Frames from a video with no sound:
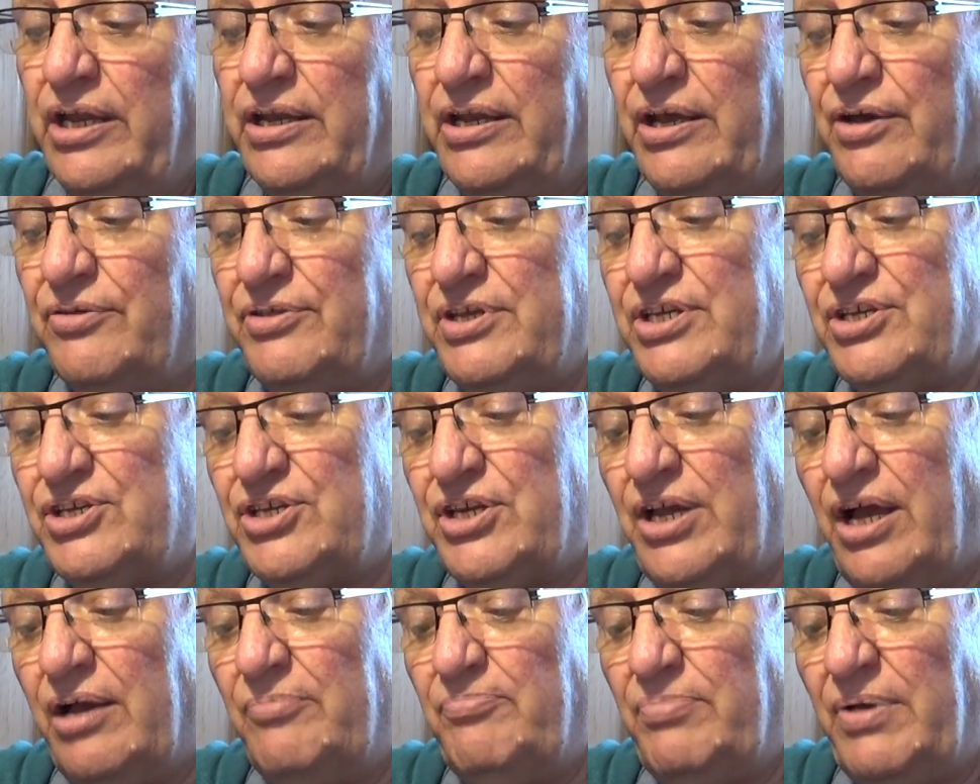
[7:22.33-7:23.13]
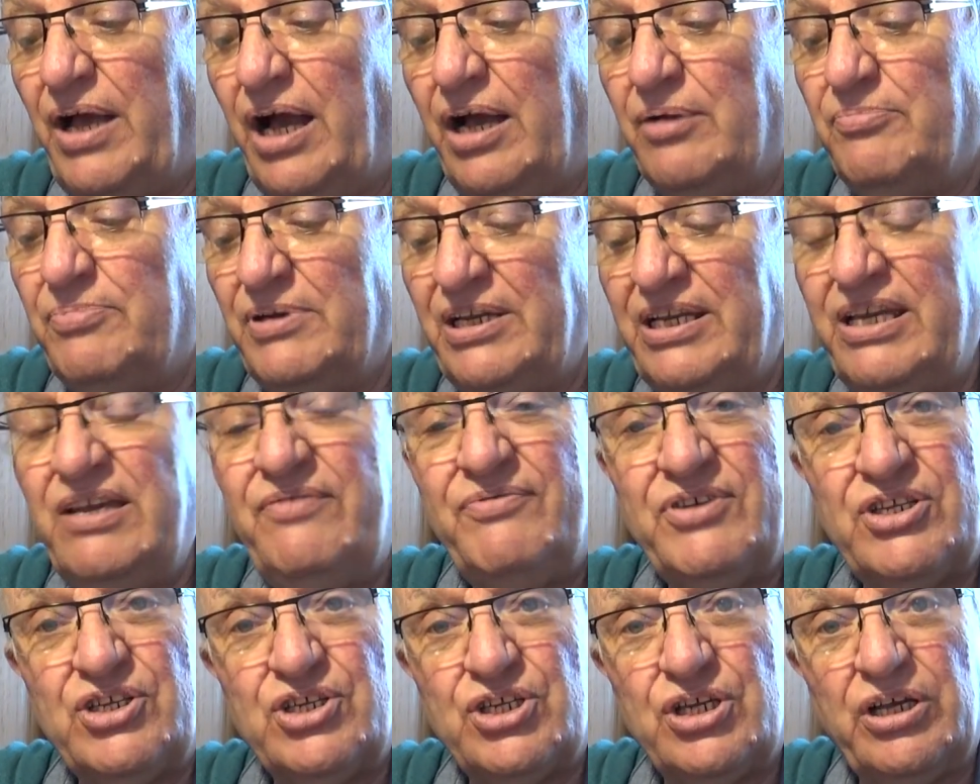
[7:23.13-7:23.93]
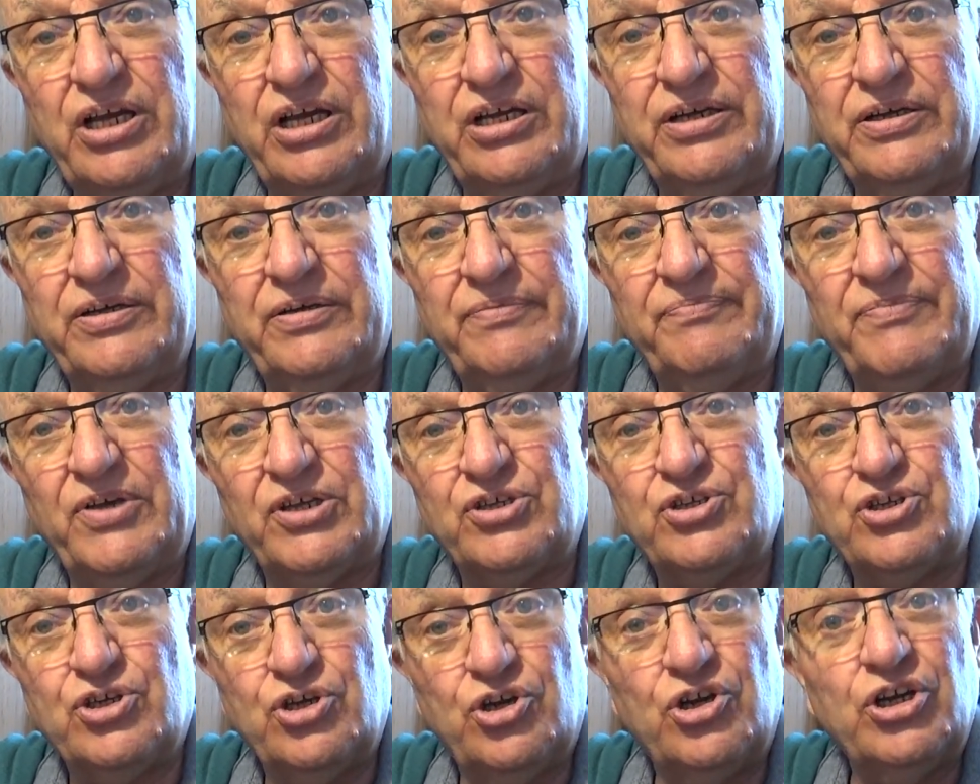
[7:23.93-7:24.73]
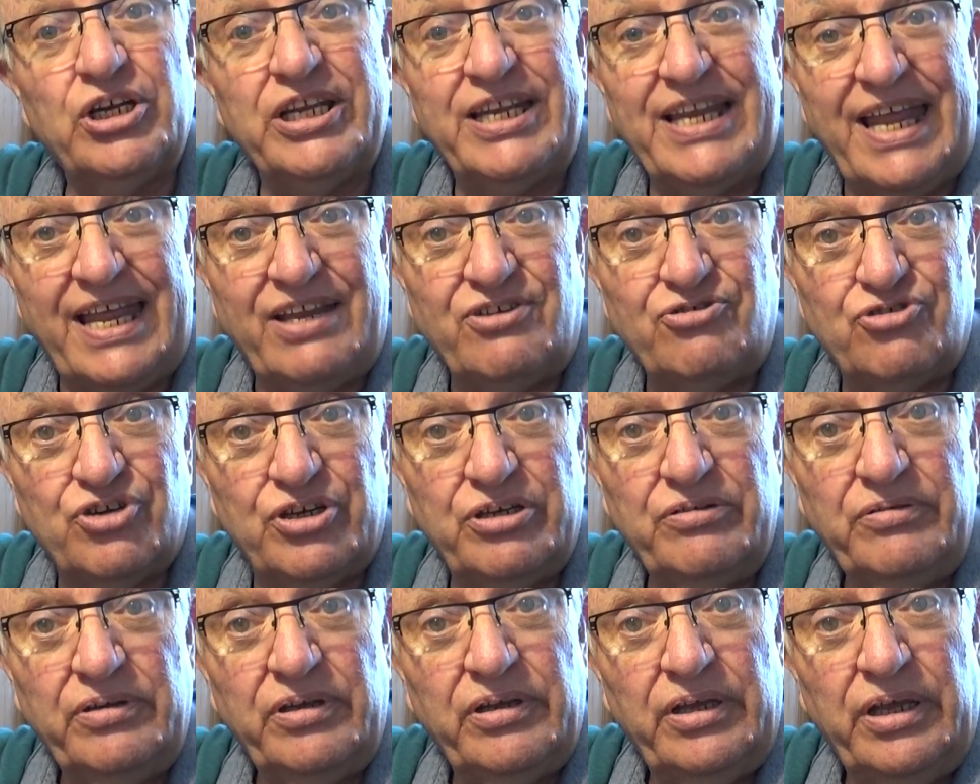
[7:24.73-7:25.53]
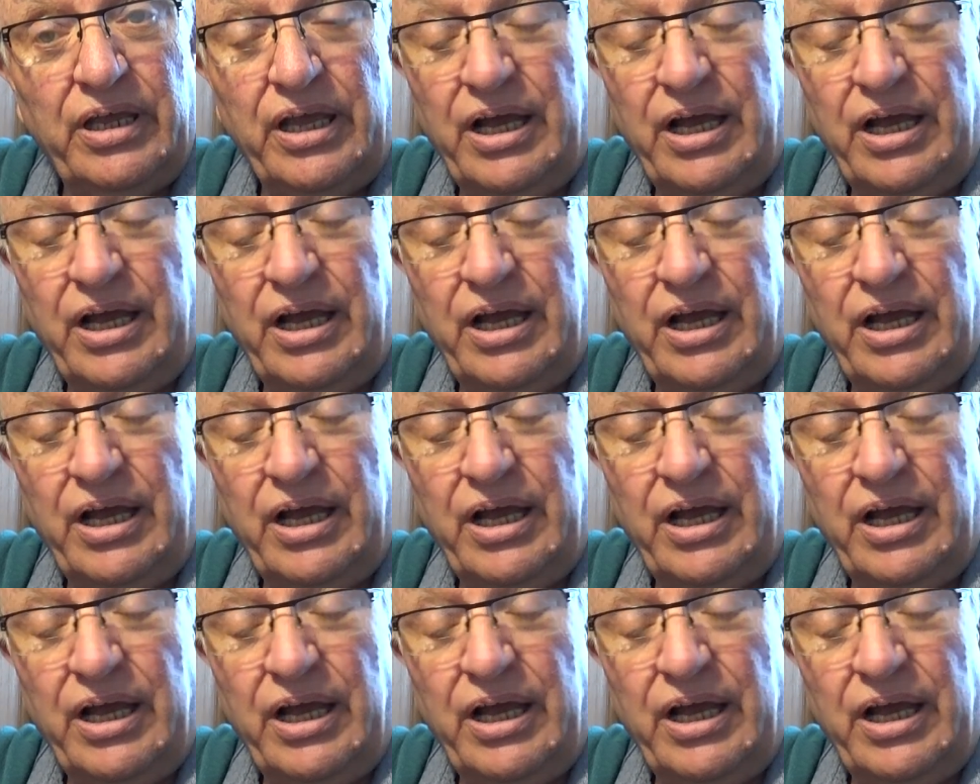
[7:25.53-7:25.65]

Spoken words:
Now, this, I believe it's a Stirling engine.